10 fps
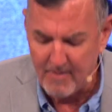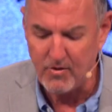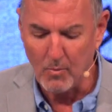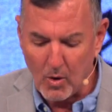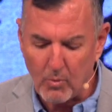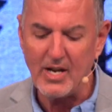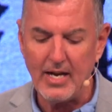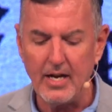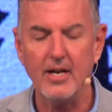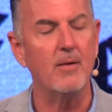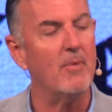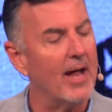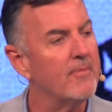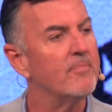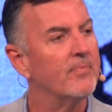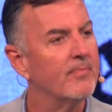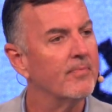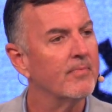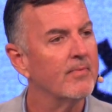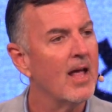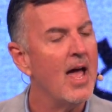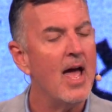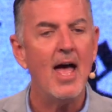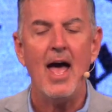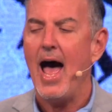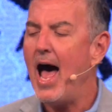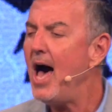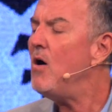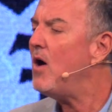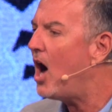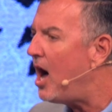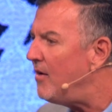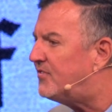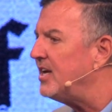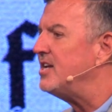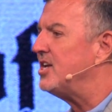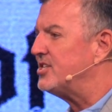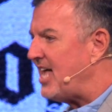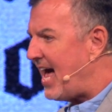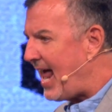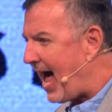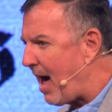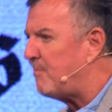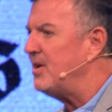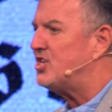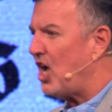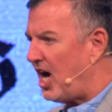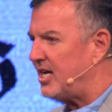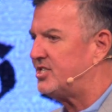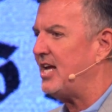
from where we needed to be. How often does that happen to us